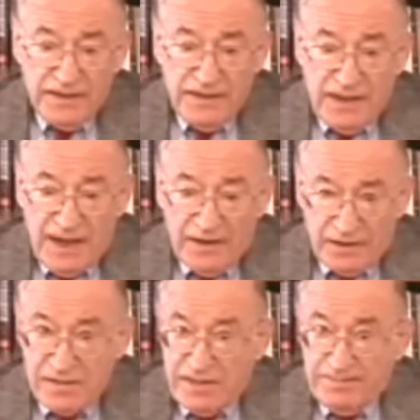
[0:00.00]
he had
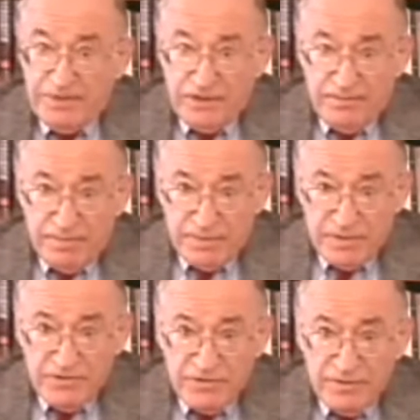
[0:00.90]
accepted a
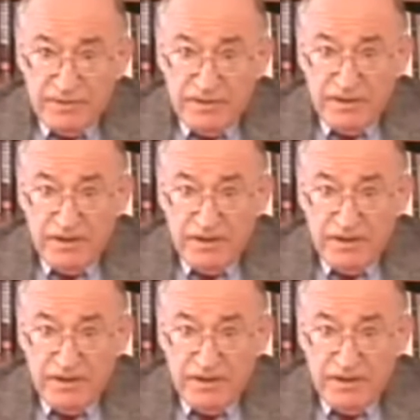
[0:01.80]
position